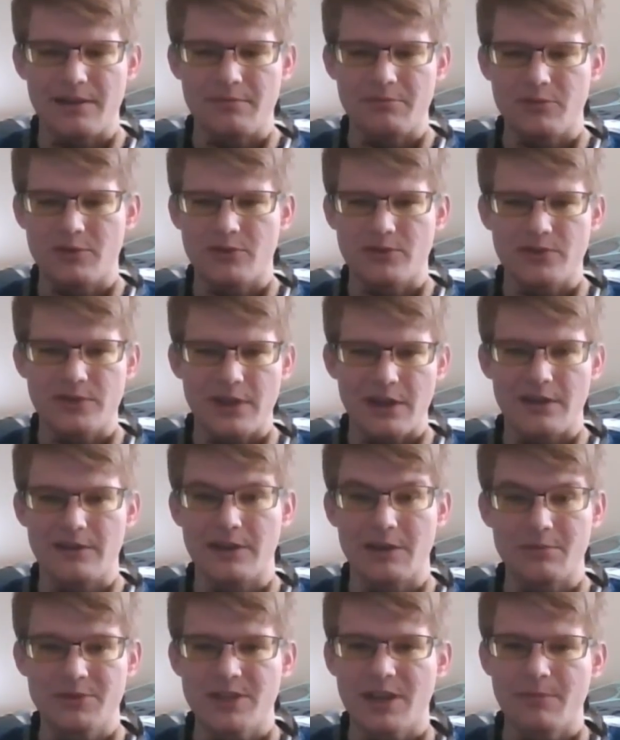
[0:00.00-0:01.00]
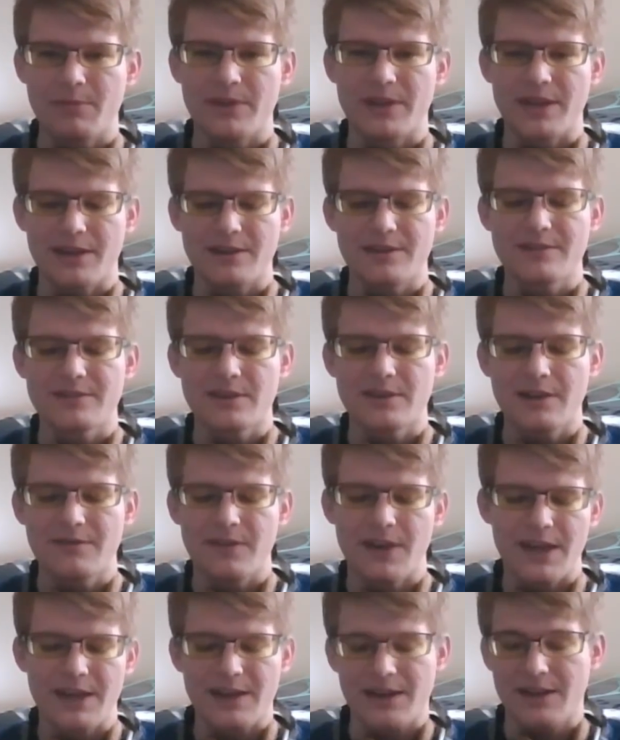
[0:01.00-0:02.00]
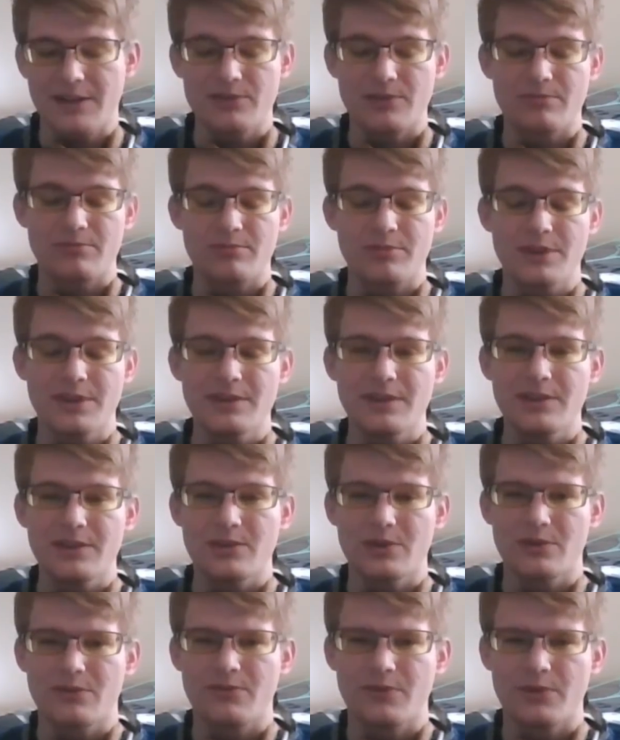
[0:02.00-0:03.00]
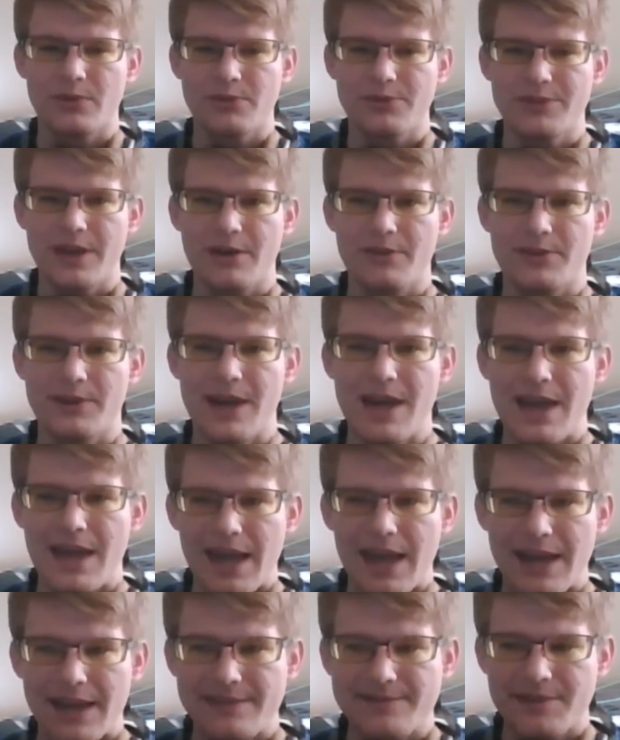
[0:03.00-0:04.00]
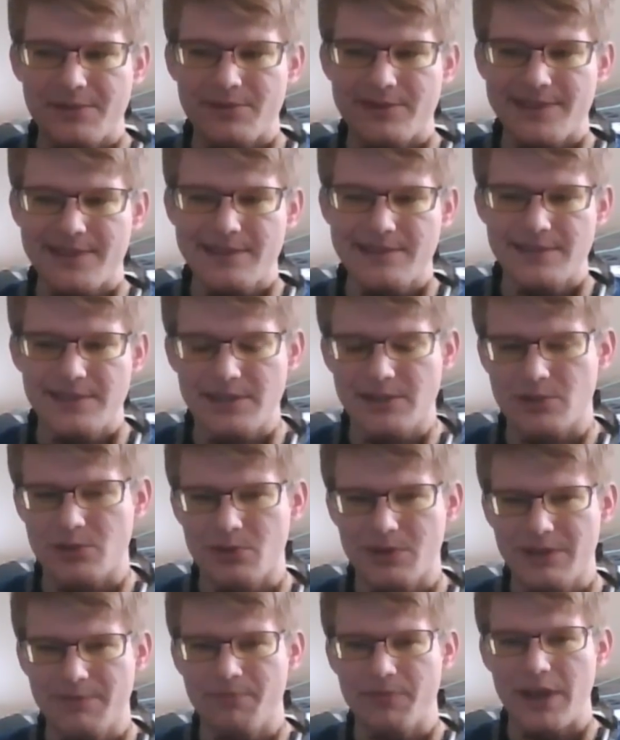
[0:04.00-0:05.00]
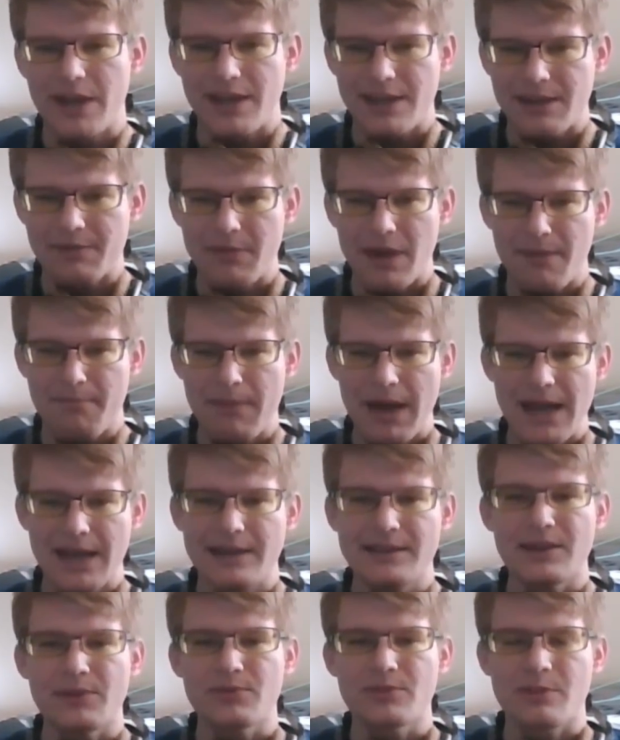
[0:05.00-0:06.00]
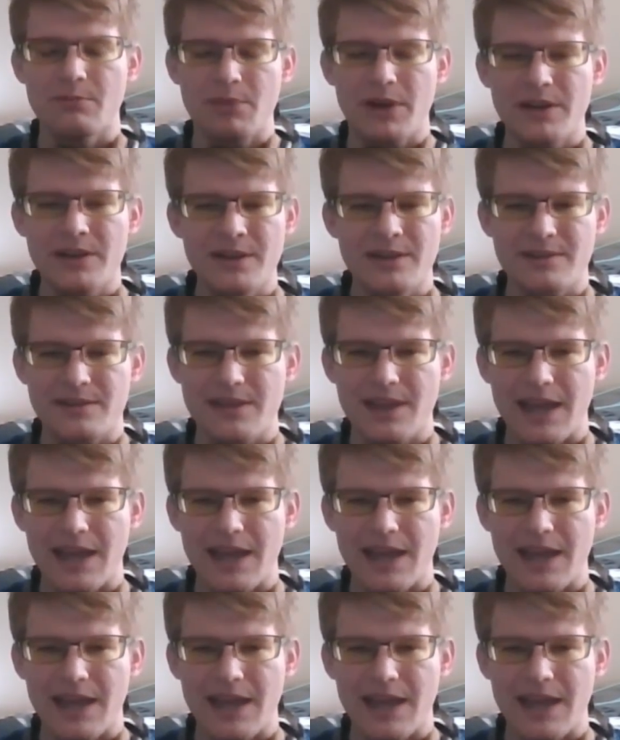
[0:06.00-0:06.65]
just dubstep and that kind of stuff. And it has a really good full sound. And as I was listening to it, in my mind I was comparing it to the